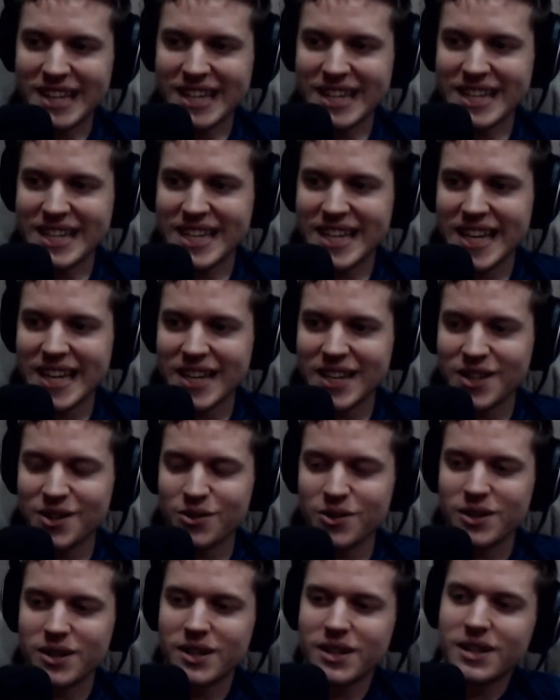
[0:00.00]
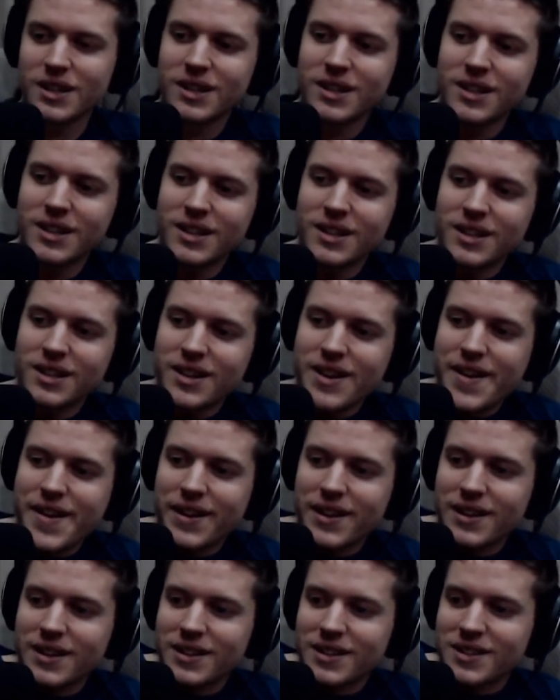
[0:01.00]
continued
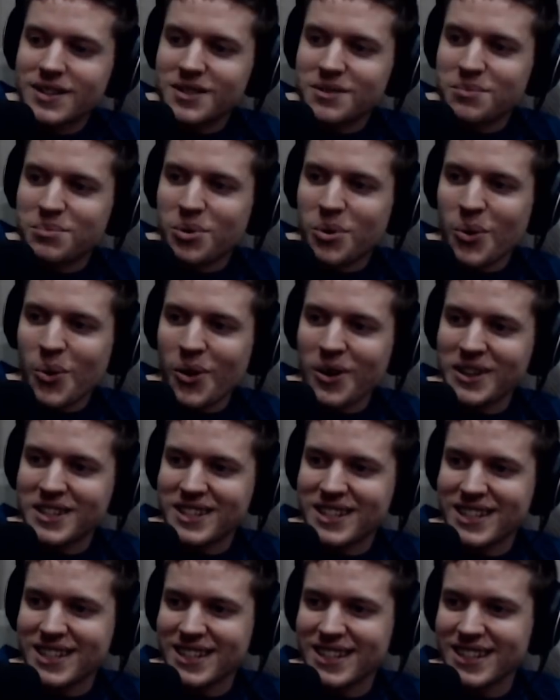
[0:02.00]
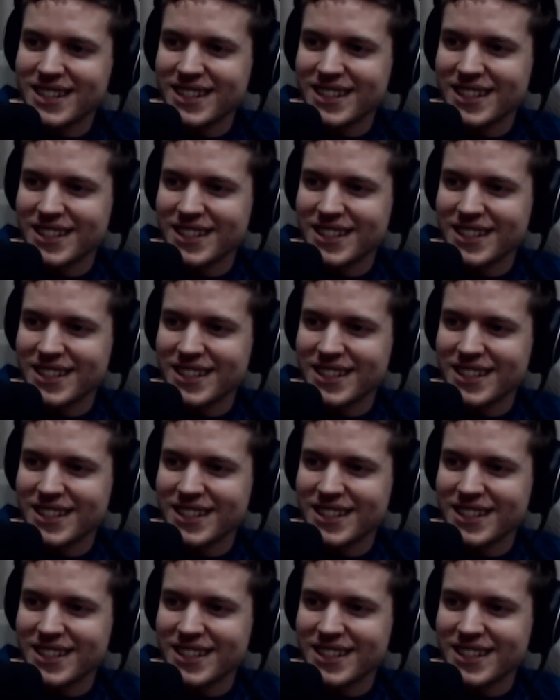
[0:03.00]
support.